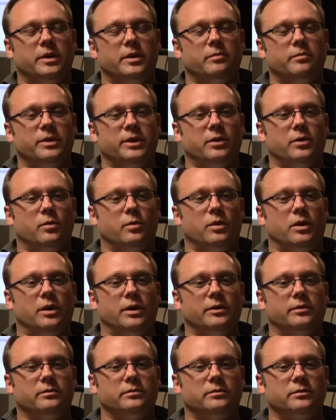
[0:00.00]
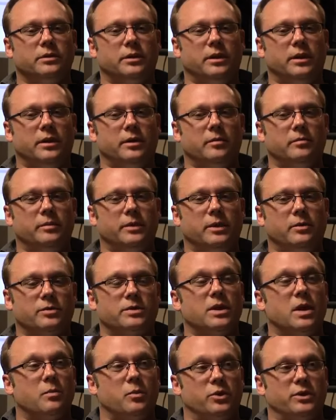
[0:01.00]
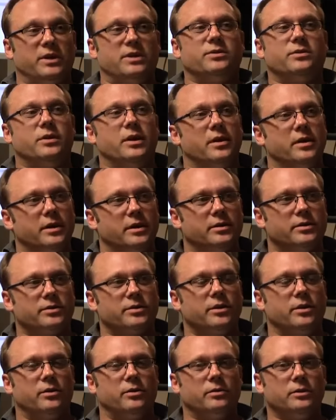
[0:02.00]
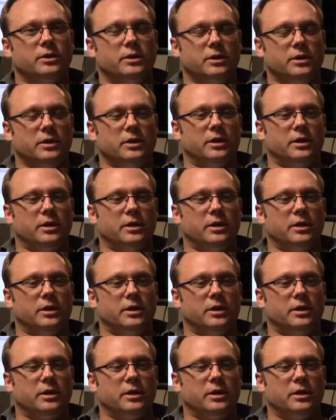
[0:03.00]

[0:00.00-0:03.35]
In BO1, it was a lot more desert area, so